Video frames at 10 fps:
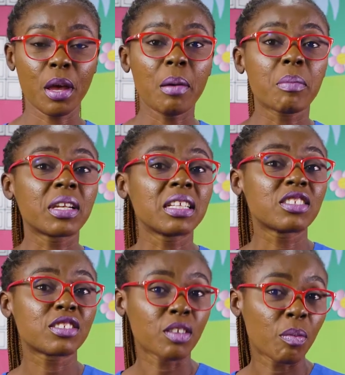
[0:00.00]
But in
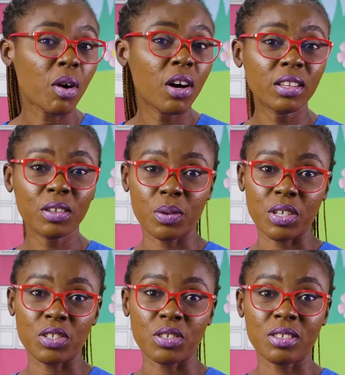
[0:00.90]
some other
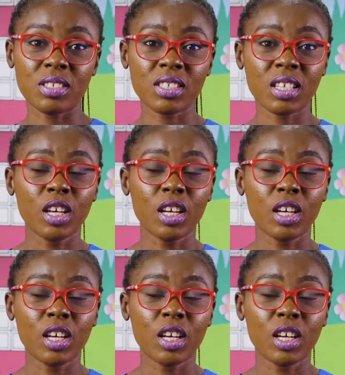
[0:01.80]
questions,